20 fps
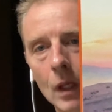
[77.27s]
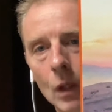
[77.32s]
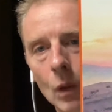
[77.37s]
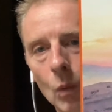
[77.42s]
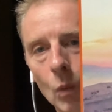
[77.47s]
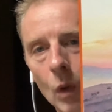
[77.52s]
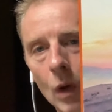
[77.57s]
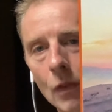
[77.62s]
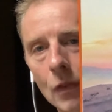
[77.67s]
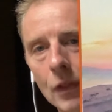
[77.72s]

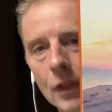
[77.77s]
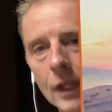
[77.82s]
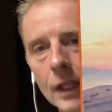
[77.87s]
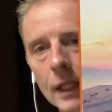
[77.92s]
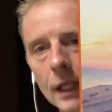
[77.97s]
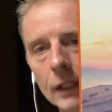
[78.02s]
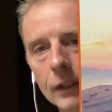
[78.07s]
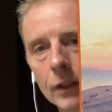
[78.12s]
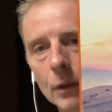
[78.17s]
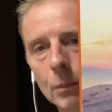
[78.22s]
one thing
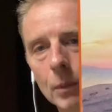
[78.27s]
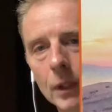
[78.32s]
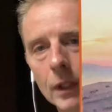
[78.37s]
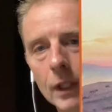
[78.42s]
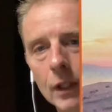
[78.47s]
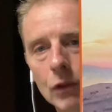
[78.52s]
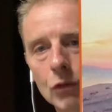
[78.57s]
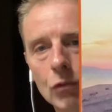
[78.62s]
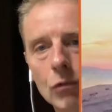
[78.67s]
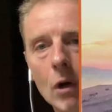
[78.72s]
I did with
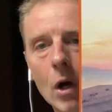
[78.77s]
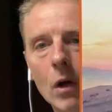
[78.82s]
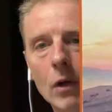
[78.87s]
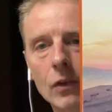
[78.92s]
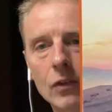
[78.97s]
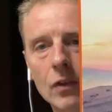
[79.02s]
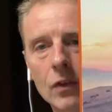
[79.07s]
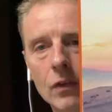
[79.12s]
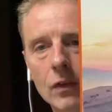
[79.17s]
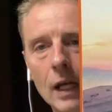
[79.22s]
these
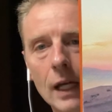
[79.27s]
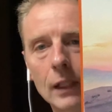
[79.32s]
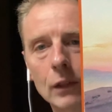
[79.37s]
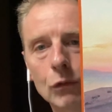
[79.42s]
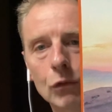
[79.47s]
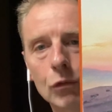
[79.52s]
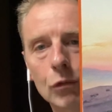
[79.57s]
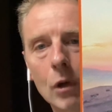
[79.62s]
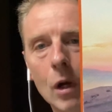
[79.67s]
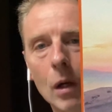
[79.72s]
rocks is I
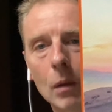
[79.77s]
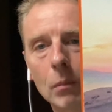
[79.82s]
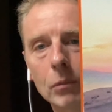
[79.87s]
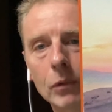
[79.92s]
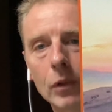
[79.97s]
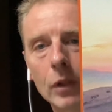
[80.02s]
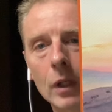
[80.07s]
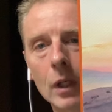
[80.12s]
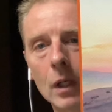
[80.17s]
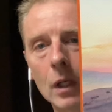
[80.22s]
dropped